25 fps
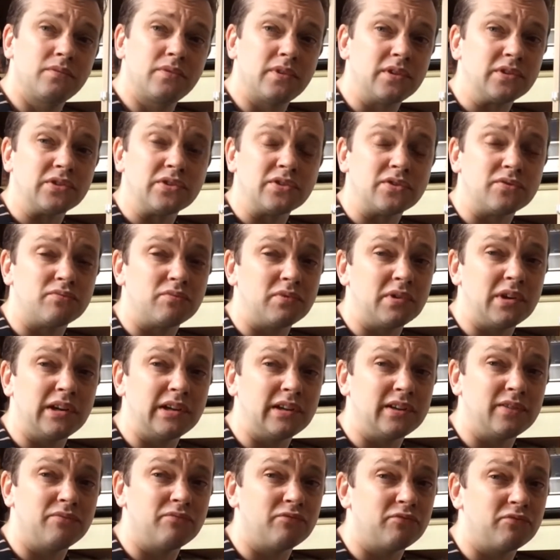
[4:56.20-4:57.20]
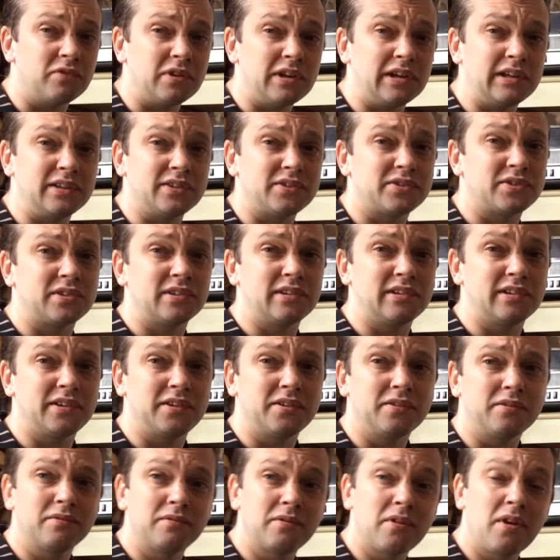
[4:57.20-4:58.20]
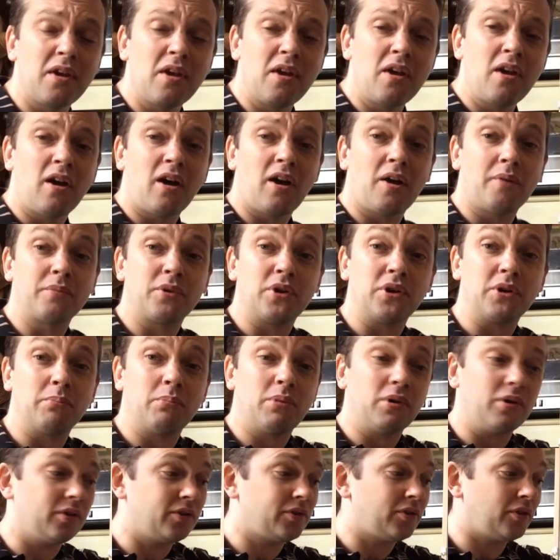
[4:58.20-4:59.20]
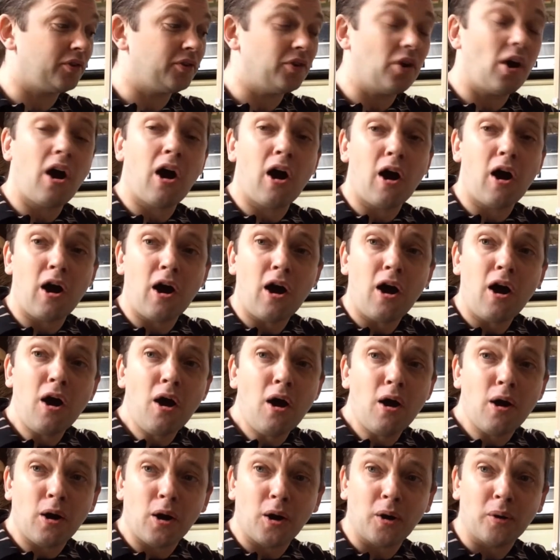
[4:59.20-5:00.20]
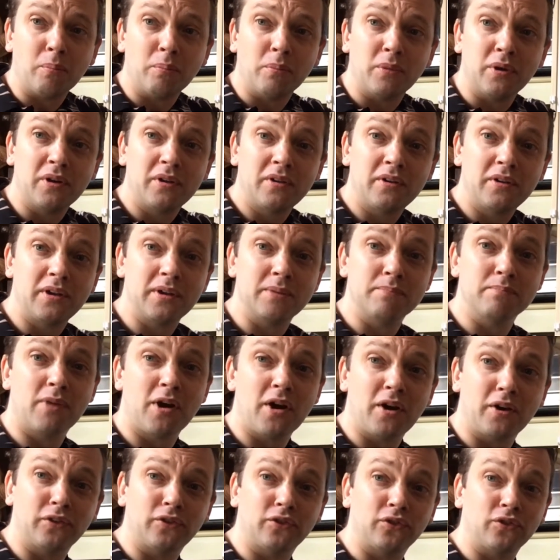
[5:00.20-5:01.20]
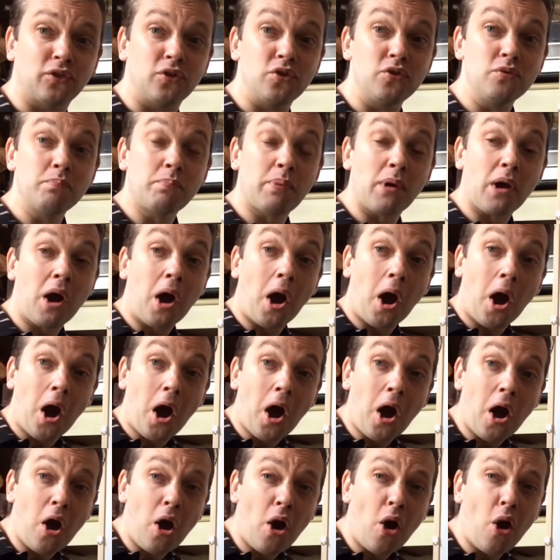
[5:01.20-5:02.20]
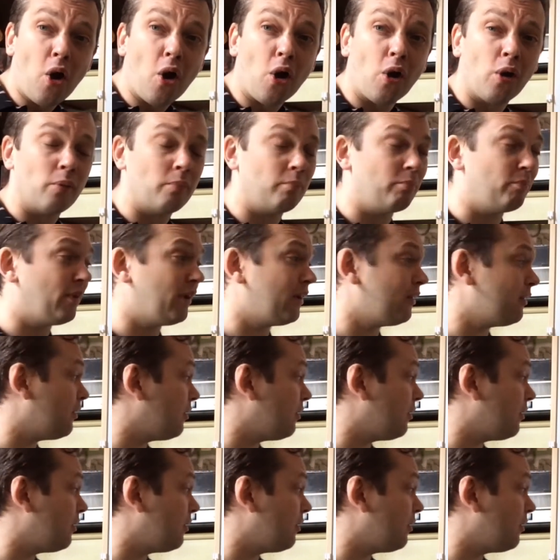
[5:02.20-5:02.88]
this is really, really silly. I'm going to put an arm in my soup? Arm.